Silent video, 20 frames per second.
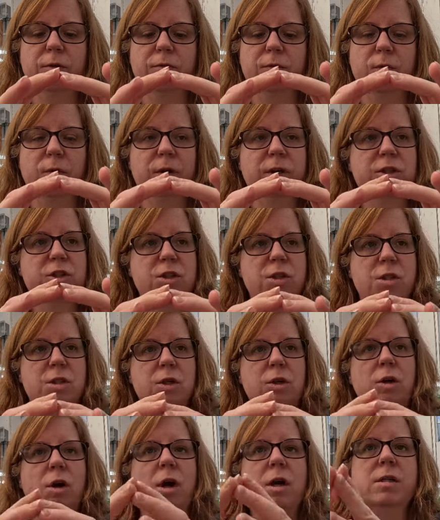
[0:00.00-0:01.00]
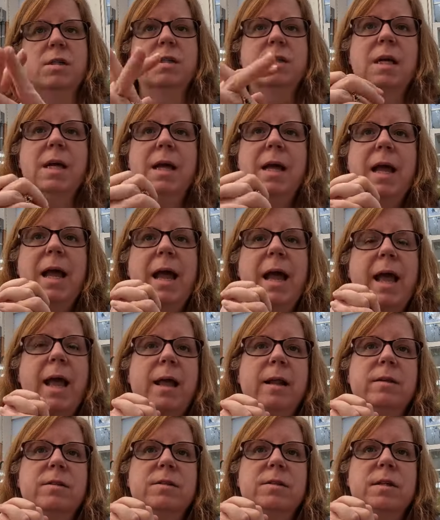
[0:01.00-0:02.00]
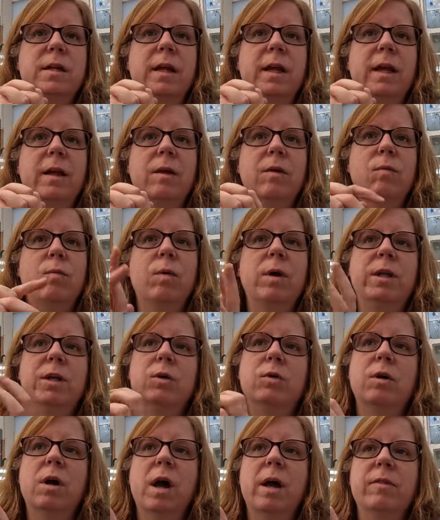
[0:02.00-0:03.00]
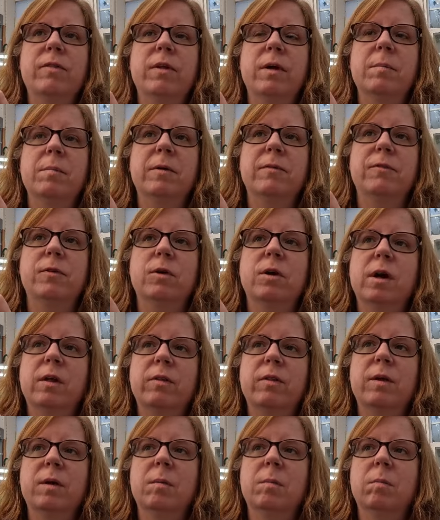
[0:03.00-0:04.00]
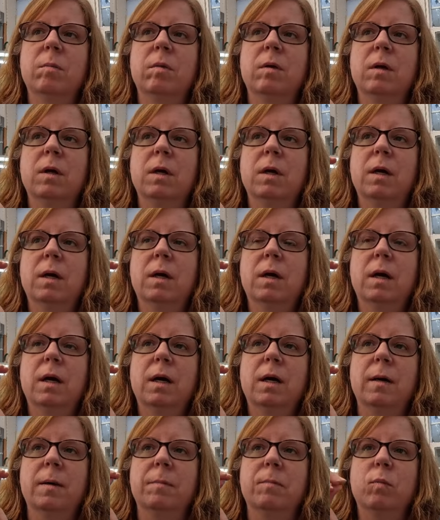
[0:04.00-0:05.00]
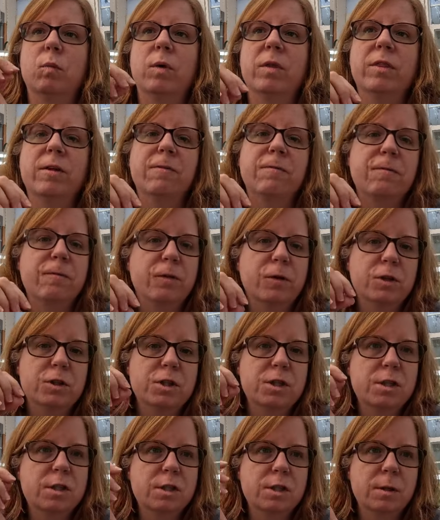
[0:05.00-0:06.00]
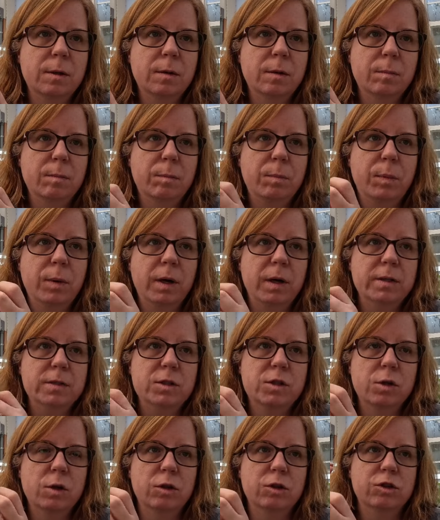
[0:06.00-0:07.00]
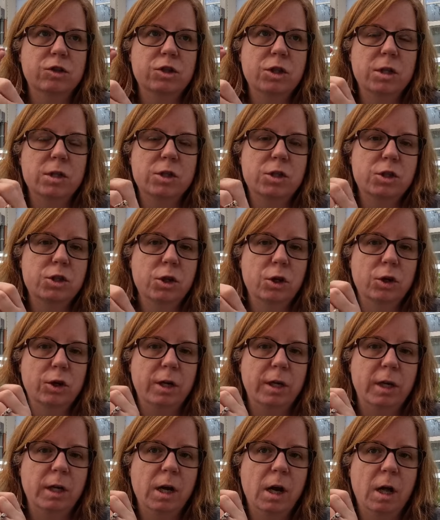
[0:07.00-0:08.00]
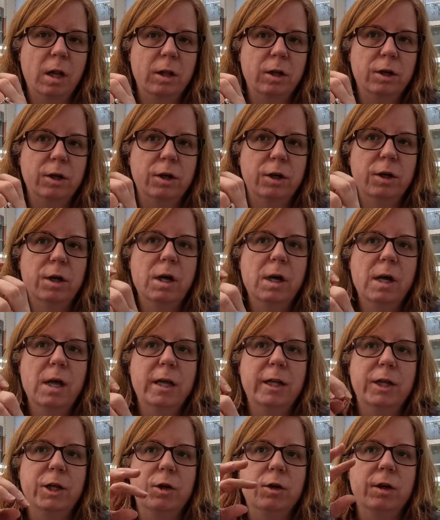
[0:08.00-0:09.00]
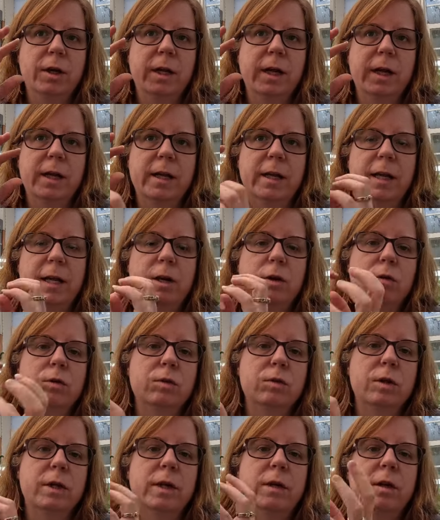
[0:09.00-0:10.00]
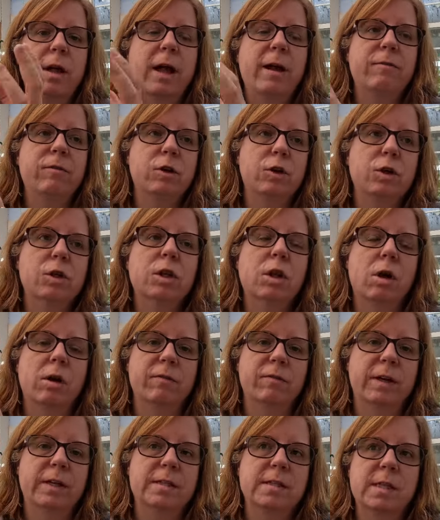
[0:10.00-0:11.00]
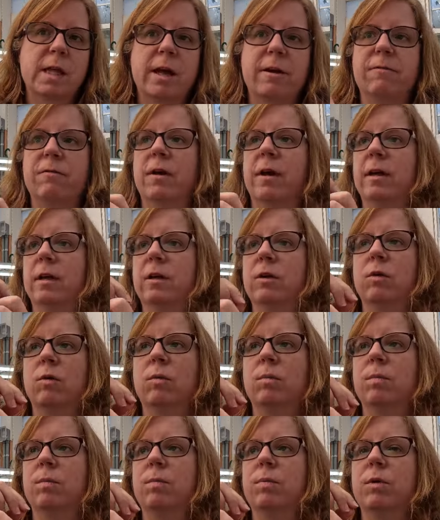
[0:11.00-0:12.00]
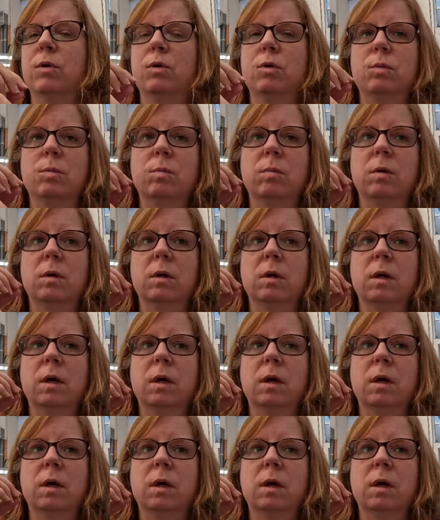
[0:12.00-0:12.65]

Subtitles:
4 inches across. And when you cut them, if you cut them when the first buds are just turning color, you can get, it'll have a good long base life, and it'll bloom